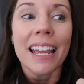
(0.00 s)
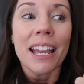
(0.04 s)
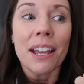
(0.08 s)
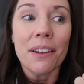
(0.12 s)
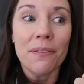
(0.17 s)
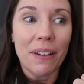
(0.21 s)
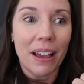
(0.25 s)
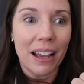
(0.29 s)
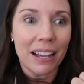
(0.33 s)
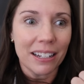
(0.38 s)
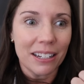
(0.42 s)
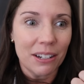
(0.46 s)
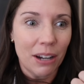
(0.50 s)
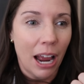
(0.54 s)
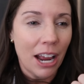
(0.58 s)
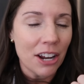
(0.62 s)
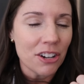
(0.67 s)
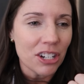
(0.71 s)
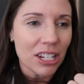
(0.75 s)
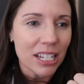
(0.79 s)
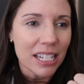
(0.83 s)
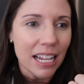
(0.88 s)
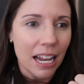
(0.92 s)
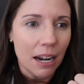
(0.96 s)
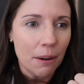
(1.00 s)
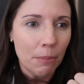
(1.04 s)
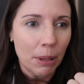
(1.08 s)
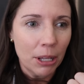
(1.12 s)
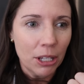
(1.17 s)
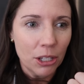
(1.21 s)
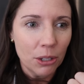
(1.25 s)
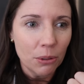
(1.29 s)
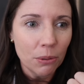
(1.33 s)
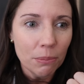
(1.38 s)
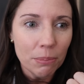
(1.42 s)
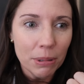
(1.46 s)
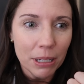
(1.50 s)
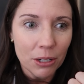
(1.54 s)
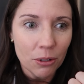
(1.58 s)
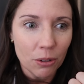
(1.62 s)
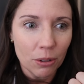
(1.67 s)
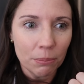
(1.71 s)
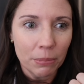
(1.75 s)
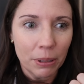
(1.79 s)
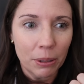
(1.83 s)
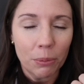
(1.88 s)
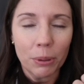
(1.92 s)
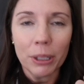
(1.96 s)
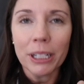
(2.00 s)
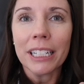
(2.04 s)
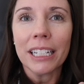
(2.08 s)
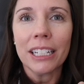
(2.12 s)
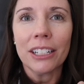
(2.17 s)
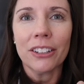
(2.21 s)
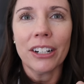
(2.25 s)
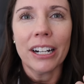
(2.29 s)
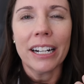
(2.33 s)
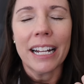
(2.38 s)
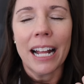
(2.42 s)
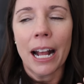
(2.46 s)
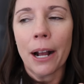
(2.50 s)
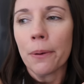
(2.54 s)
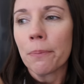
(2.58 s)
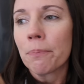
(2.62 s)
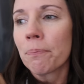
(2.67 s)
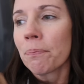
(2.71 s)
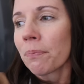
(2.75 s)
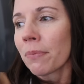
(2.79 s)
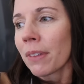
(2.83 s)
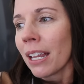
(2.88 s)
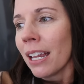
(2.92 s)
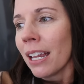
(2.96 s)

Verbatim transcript: in fact, I just said, I'm like, you would be normally working right now